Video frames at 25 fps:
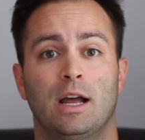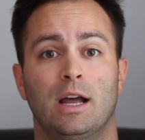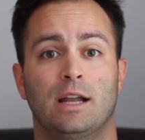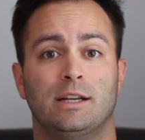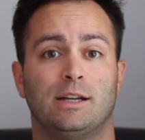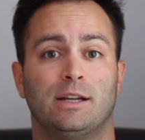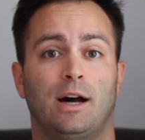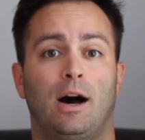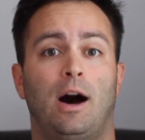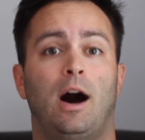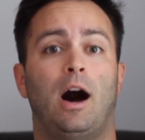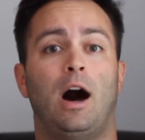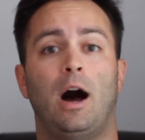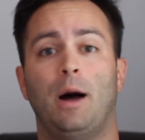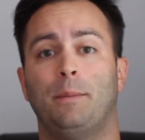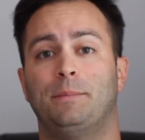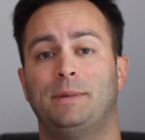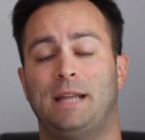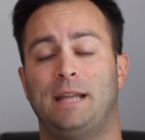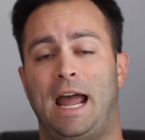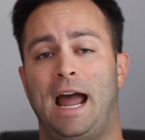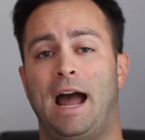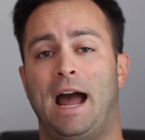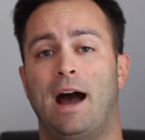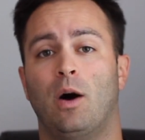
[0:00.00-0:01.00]
to
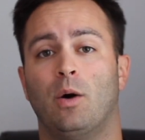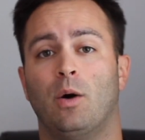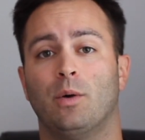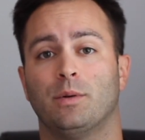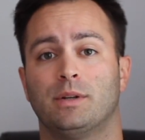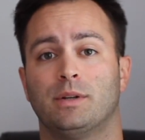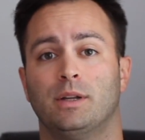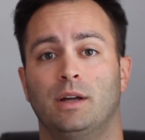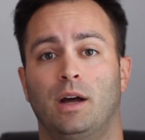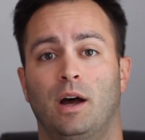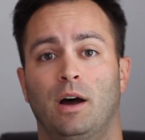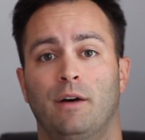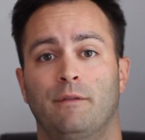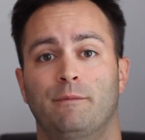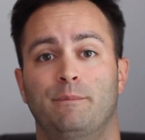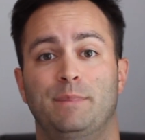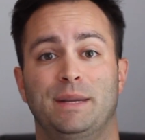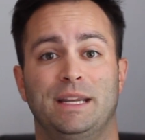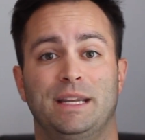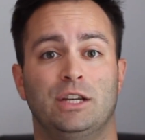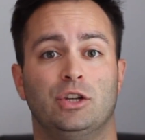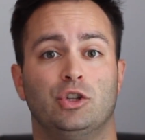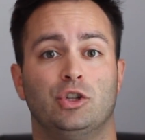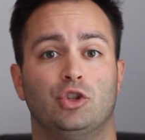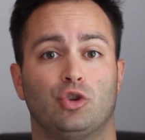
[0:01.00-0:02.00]
opt out of
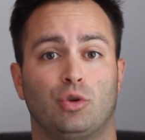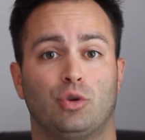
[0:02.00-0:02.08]
being